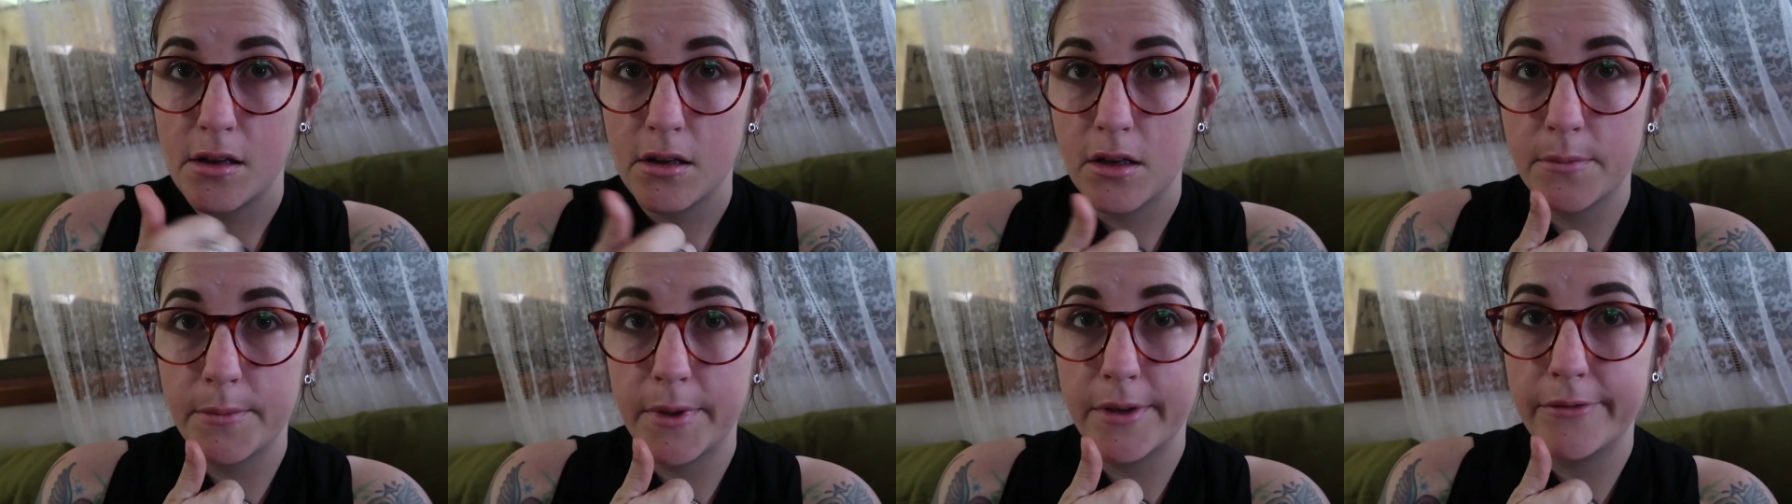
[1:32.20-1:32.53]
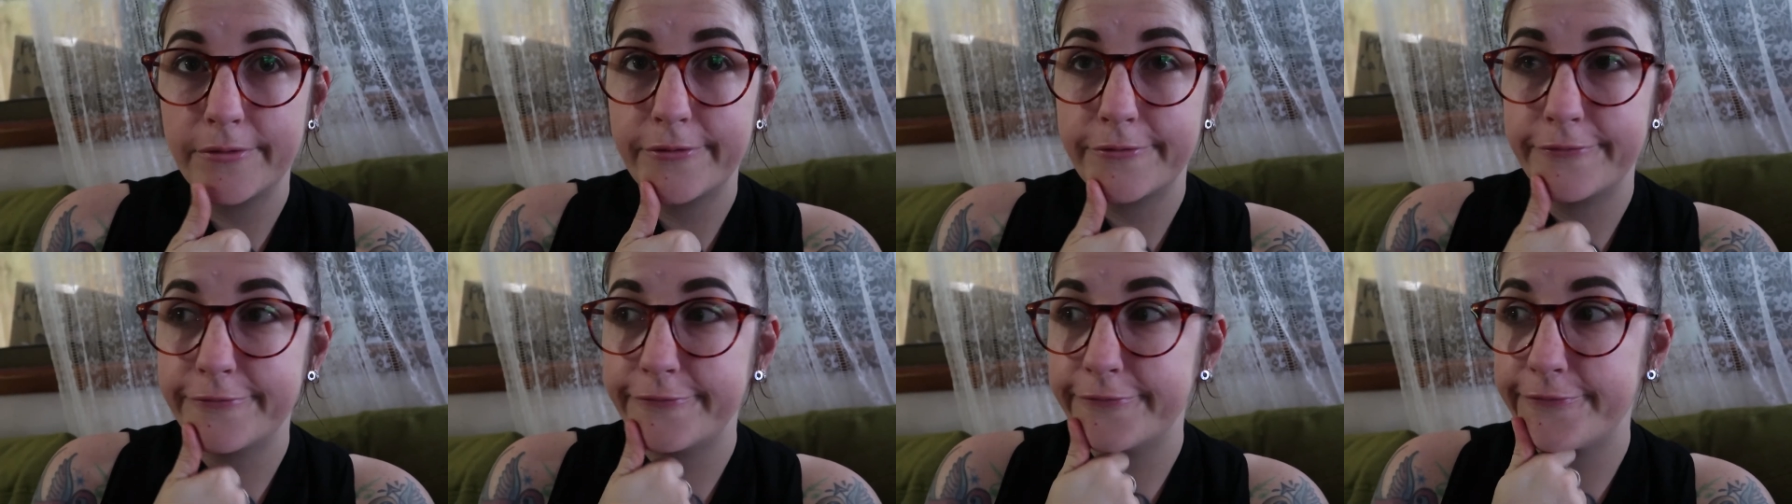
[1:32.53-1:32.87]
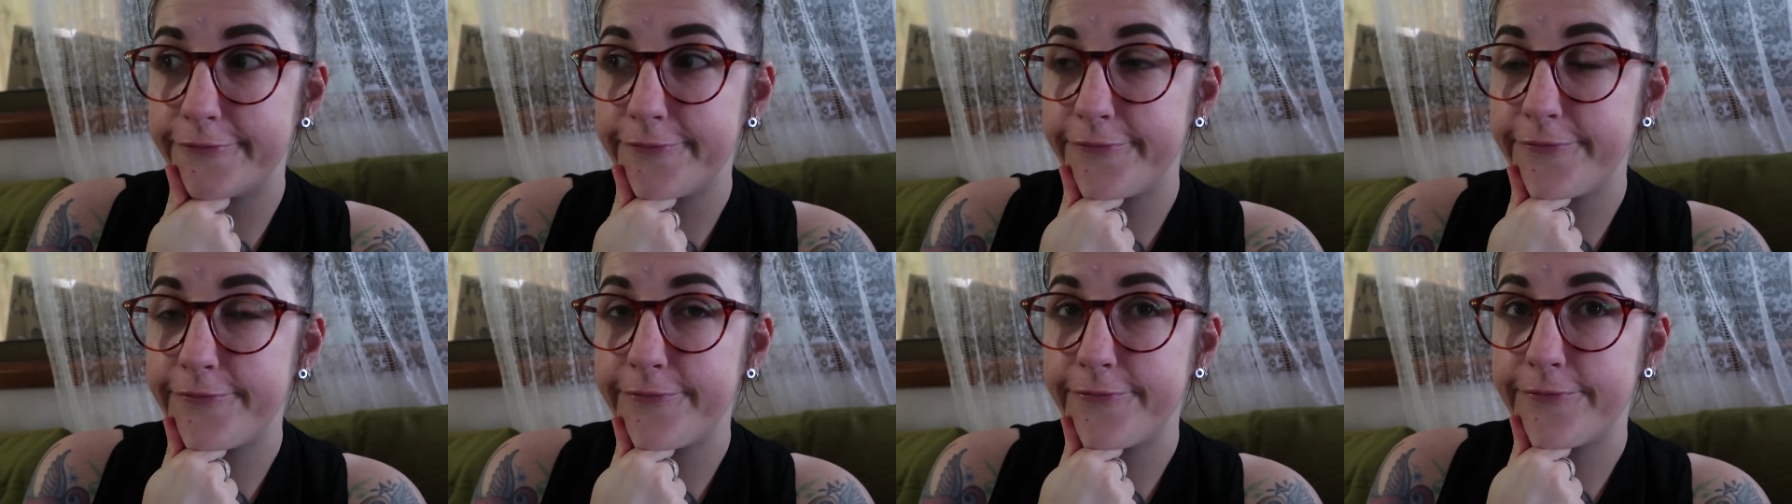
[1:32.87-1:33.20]
got
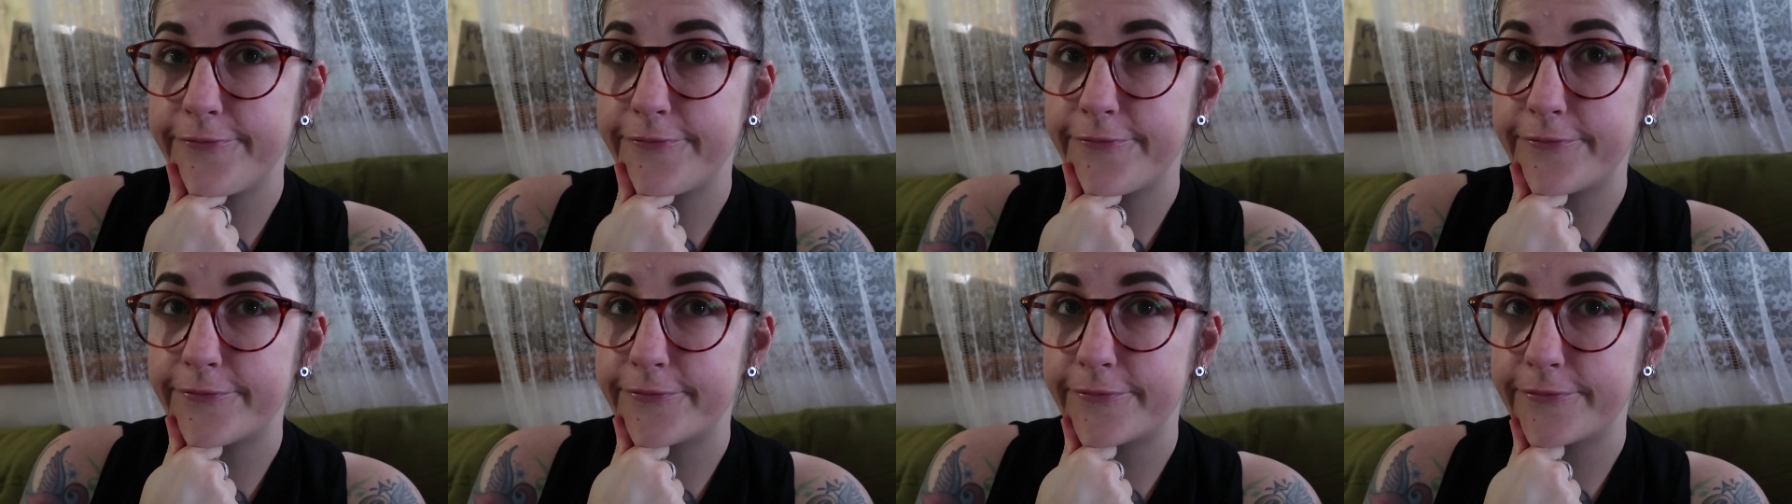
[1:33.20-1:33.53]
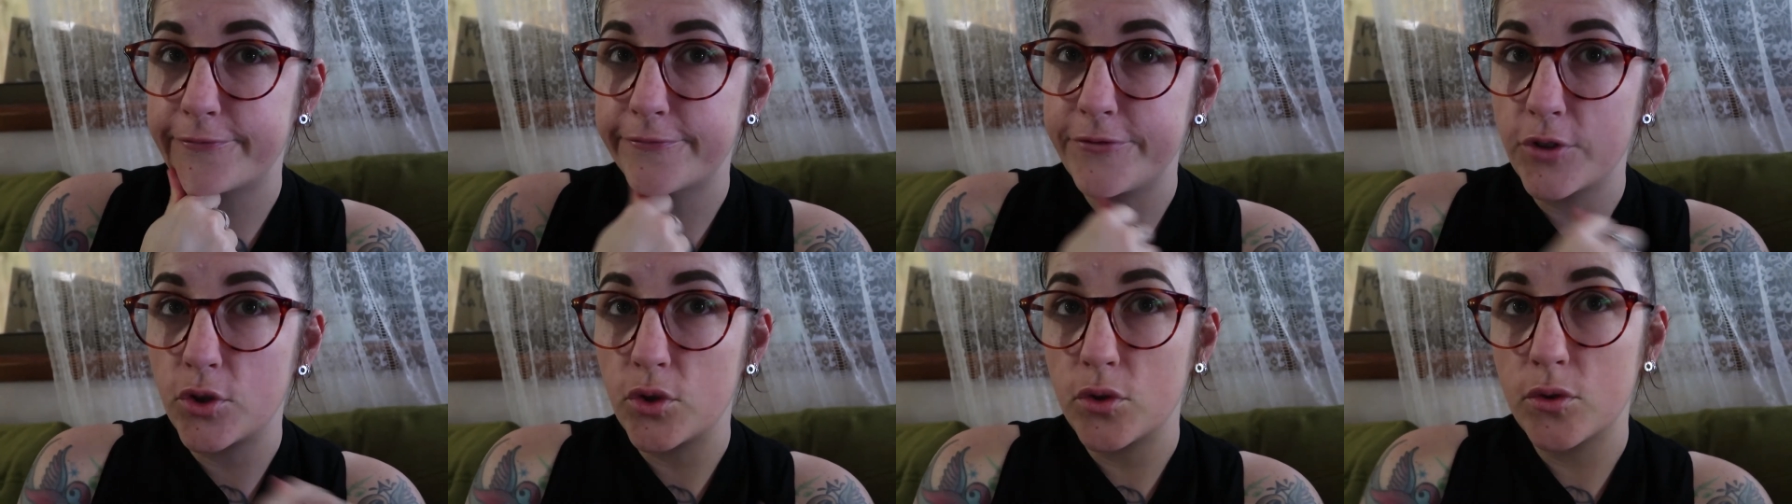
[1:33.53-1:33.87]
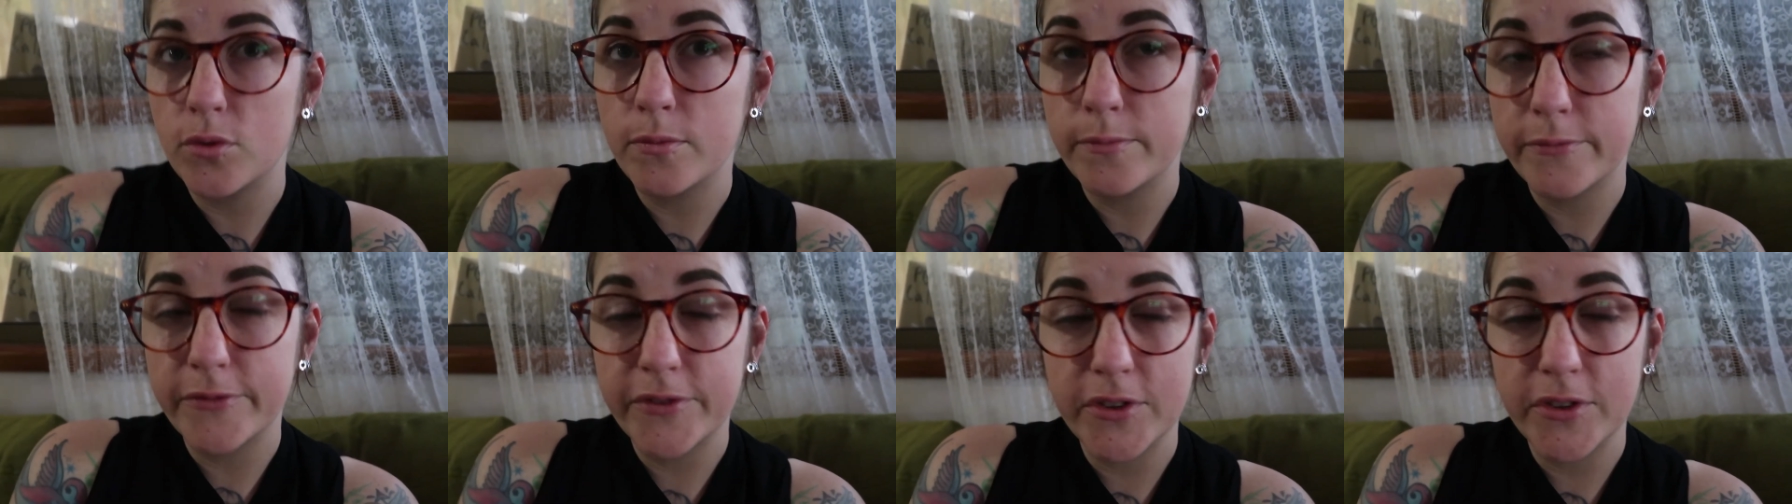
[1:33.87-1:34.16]
my form